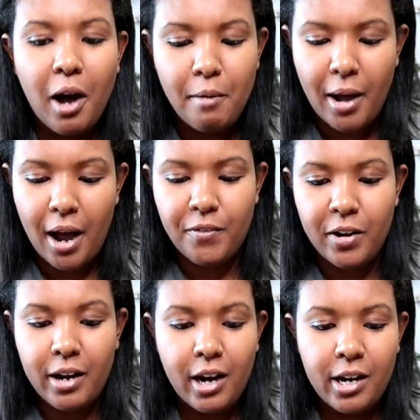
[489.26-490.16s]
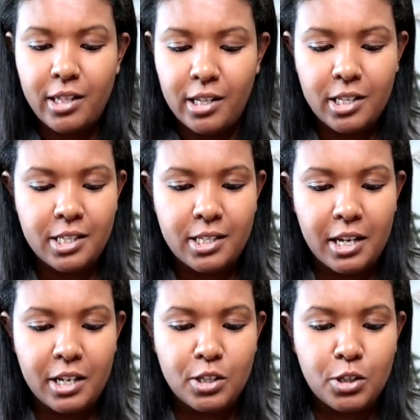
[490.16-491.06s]
got Maverick. I think this
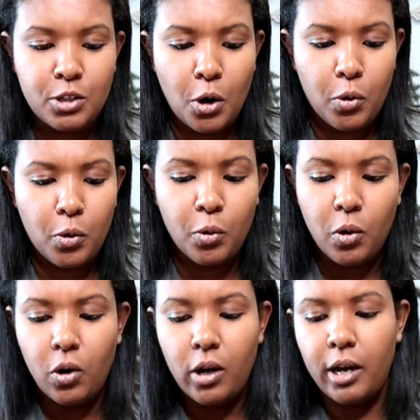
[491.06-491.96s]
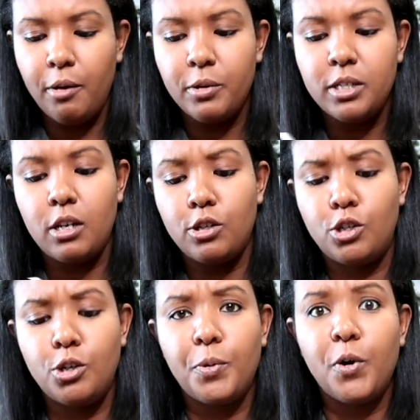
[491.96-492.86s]
thing is so cool. It was
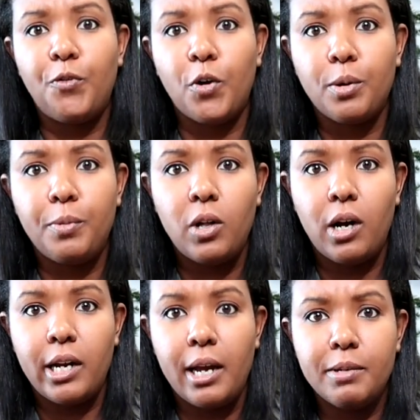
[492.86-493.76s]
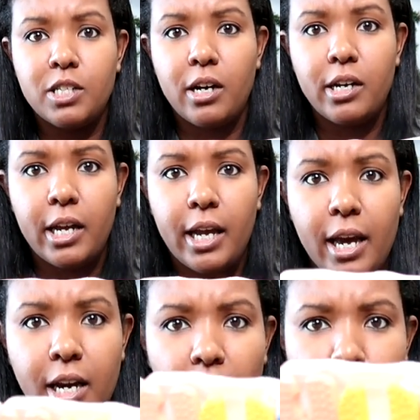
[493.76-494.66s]
super affordable on Amazon.
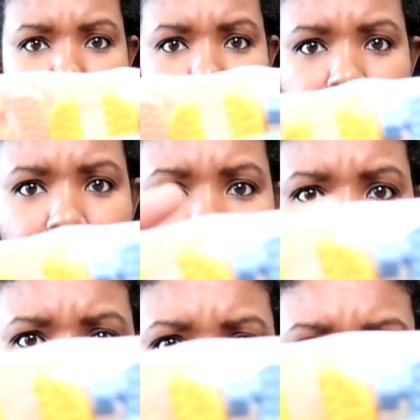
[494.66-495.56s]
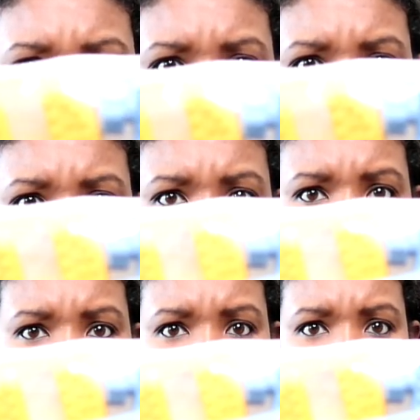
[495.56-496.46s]
Again, I will link it down below for you
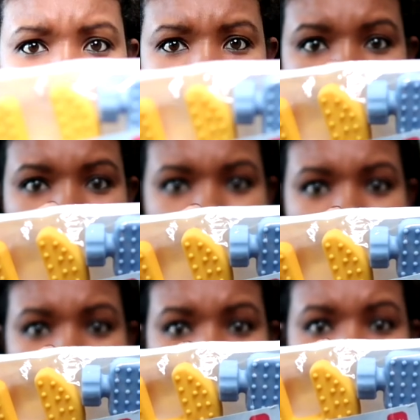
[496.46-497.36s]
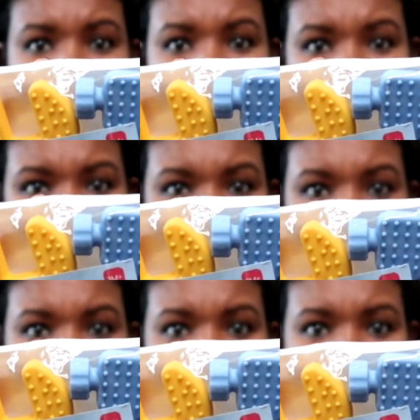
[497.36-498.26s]
guys. So it's a tool
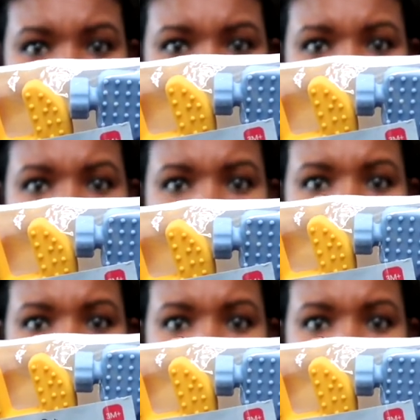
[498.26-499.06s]
set, but